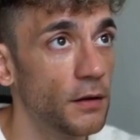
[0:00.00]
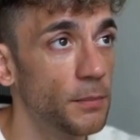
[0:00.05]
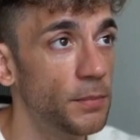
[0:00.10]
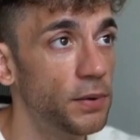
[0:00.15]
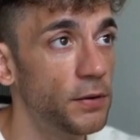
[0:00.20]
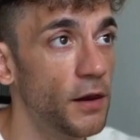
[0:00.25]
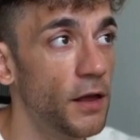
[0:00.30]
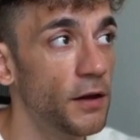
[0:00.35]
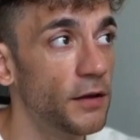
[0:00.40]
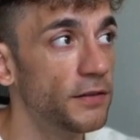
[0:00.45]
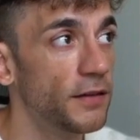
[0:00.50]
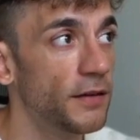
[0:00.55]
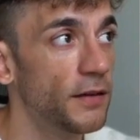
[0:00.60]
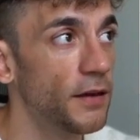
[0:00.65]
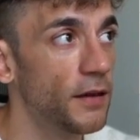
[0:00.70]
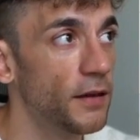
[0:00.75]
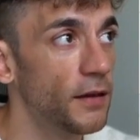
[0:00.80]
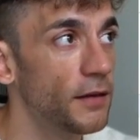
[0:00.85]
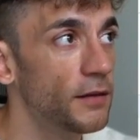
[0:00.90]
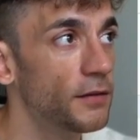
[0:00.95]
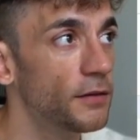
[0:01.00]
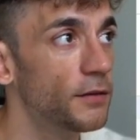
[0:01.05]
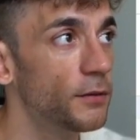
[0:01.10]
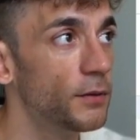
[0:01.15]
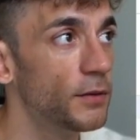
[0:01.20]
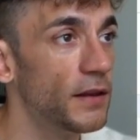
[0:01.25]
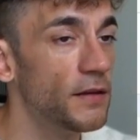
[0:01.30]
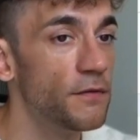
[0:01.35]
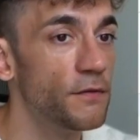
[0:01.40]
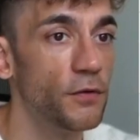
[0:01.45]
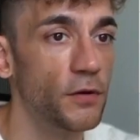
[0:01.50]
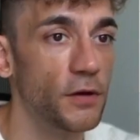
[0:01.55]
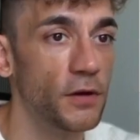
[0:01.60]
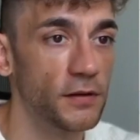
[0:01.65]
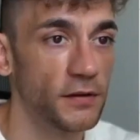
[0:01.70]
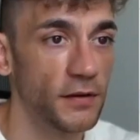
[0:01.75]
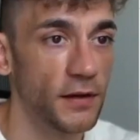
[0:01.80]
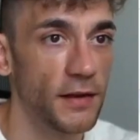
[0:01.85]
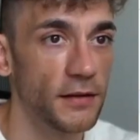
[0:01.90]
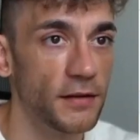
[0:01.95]
plugged it into an
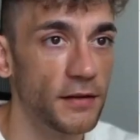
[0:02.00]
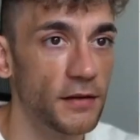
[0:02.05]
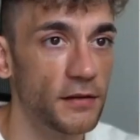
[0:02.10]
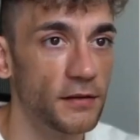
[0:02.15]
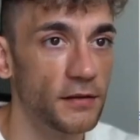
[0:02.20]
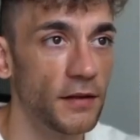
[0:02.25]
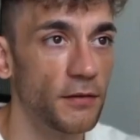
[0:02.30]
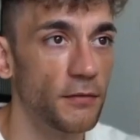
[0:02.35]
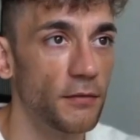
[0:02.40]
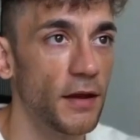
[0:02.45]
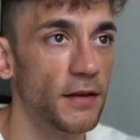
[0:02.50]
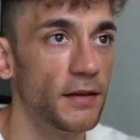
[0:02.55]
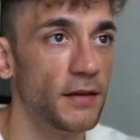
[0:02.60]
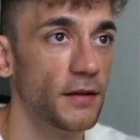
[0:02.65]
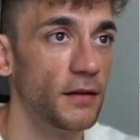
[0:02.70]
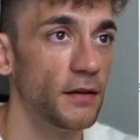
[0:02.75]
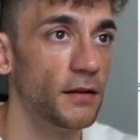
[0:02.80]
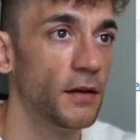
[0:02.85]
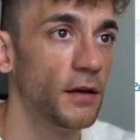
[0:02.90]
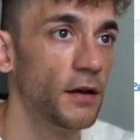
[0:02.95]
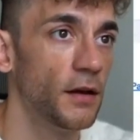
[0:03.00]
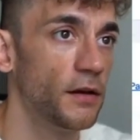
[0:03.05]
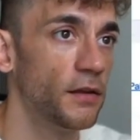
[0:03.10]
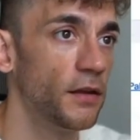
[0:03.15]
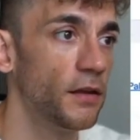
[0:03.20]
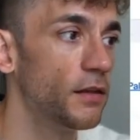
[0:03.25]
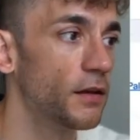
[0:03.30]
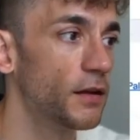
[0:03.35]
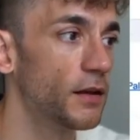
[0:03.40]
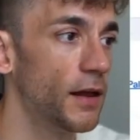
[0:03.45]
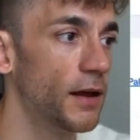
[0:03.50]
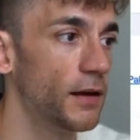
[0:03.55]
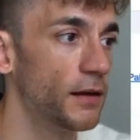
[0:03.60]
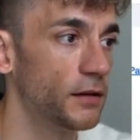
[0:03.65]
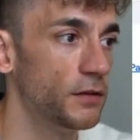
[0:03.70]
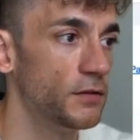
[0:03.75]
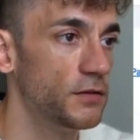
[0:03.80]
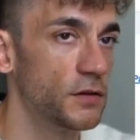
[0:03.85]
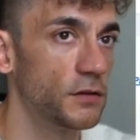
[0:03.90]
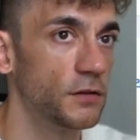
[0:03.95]
invoice like you can see right here, and then the client
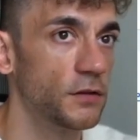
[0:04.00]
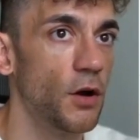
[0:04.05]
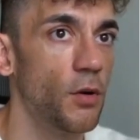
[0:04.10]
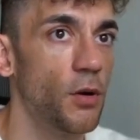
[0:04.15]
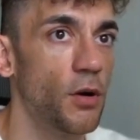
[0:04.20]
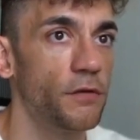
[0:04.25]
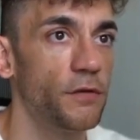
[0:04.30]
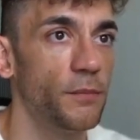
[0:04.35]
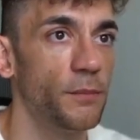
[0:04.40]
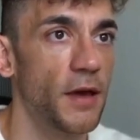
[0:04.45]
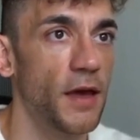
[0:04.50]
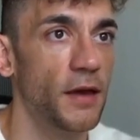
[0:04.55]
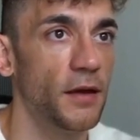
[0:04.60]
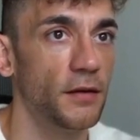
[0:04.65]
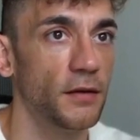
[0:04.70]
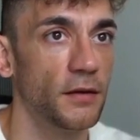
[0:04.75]
can just go off and pay.